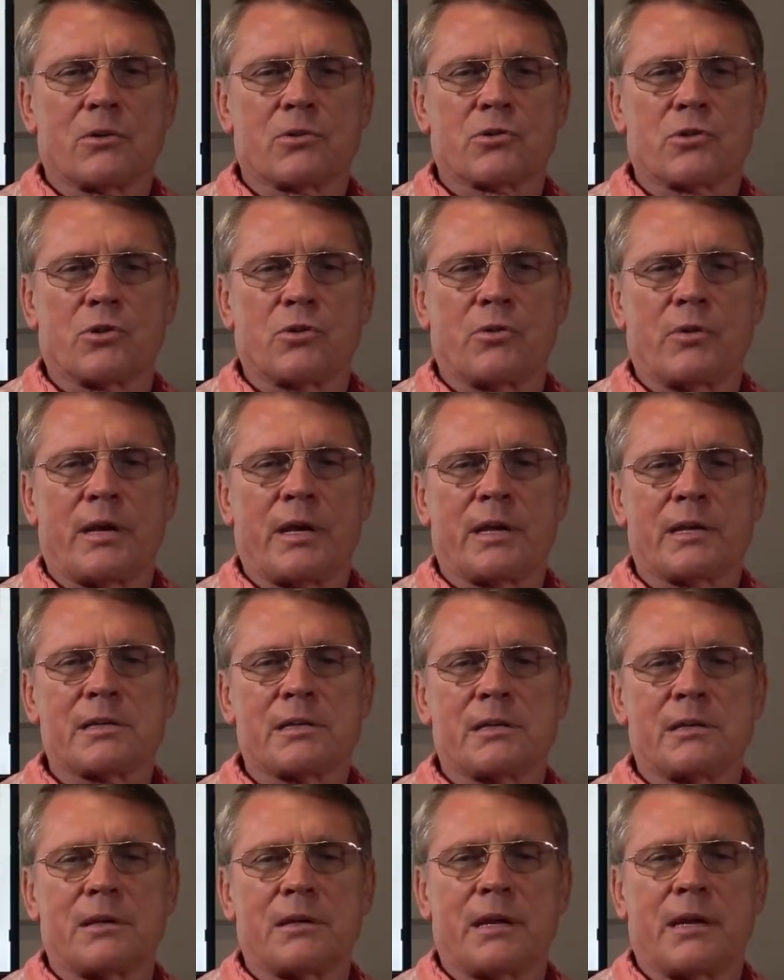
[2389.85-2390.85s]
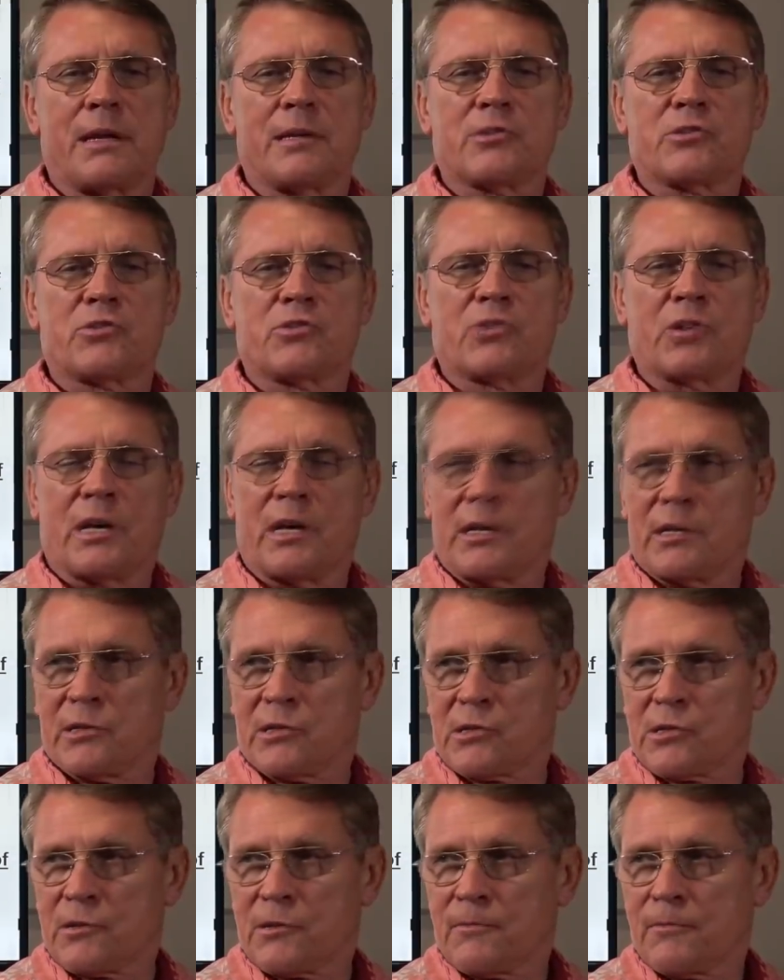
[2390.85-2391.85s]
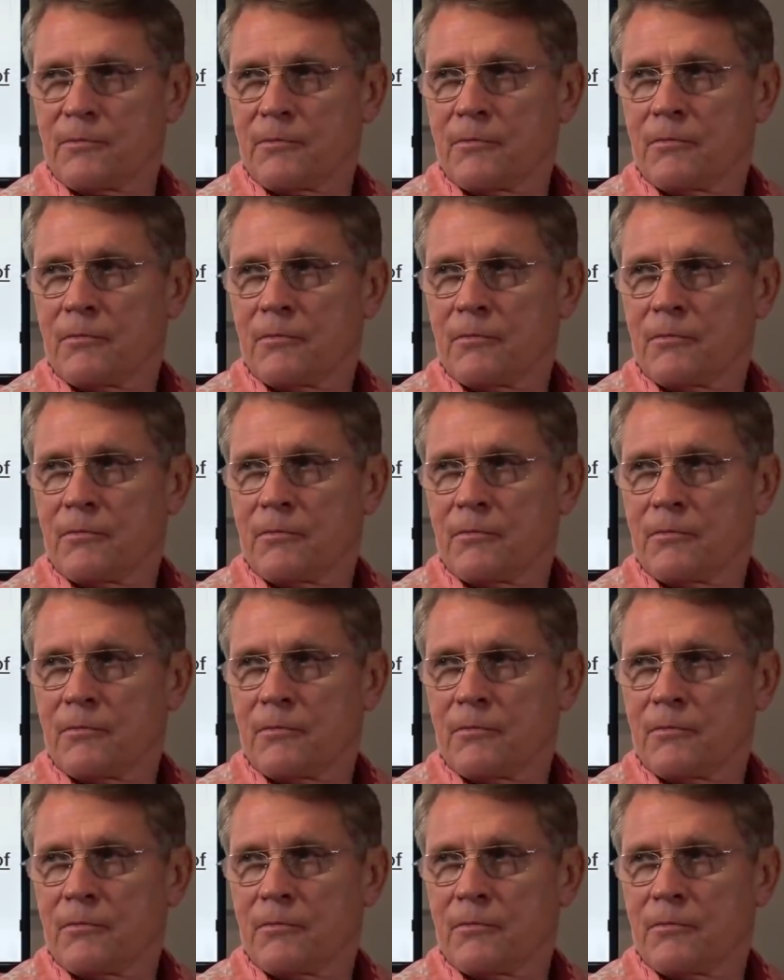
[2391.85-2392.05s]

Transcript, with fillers: to it in its genes.